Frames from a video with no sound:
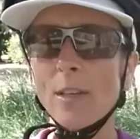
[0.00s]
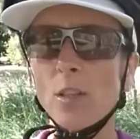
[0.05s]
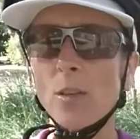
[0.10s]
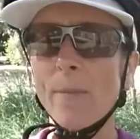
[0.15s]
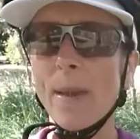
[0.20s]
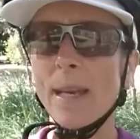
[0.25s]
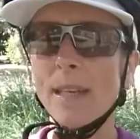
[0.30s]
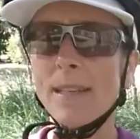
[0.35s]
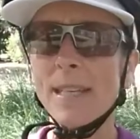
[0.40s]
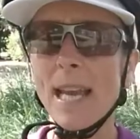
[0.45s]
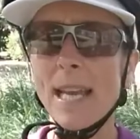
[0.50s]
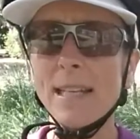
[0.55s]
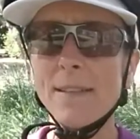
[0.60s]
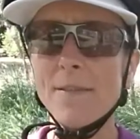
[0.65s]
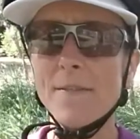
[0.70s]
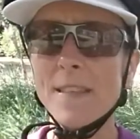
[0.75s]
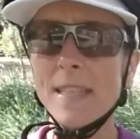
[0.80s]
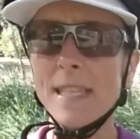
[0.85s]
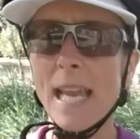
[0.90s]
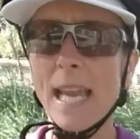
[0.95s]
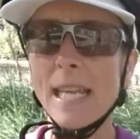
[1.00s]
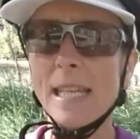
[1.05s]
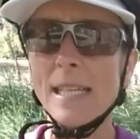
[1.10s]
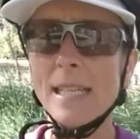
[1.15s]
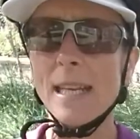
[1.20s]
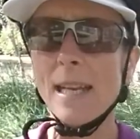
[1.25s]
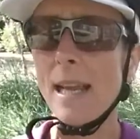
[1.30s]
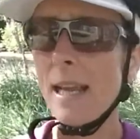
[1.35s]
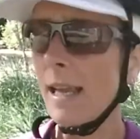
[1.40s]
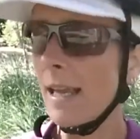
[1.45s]
into a meditative
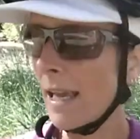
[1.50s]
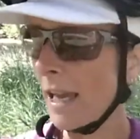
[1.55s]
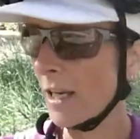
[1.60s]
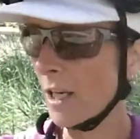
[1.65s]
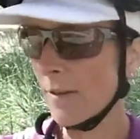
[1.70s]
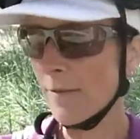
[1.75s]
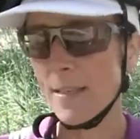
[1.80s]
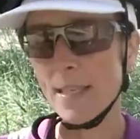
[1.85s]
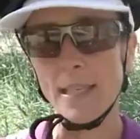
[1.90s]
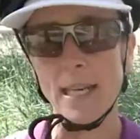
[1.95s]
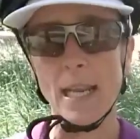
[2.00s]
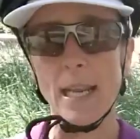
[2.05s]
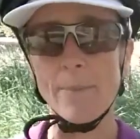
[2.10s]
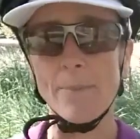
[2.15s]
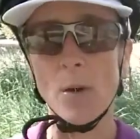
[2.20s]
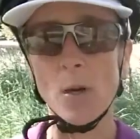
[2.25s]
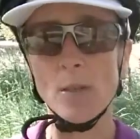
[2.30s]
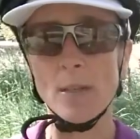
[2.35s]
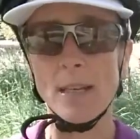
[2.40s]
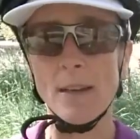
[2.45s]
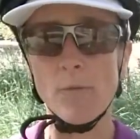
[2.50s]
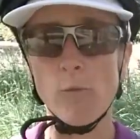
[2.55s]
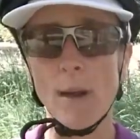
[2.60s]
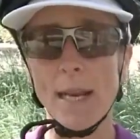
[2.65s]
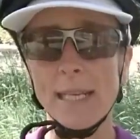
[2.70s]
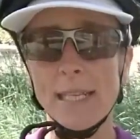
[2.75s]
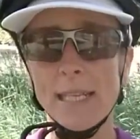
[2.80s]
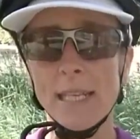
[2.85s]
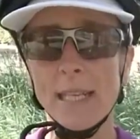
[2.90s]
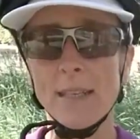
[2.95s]
state, and obviously positive
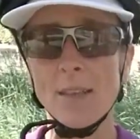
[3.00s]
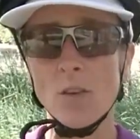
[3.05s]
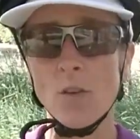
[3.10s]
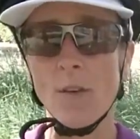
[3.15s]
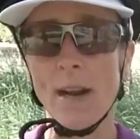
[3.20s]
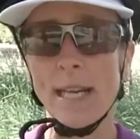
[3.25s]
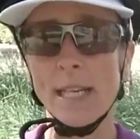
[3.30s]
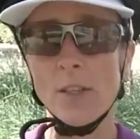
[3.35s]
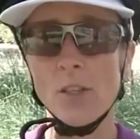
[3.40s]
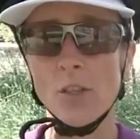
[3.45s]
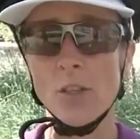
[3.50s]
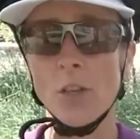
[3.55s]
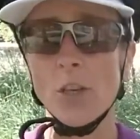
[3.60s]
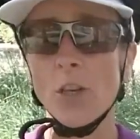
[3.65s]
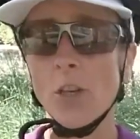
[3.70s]
waiting is great too.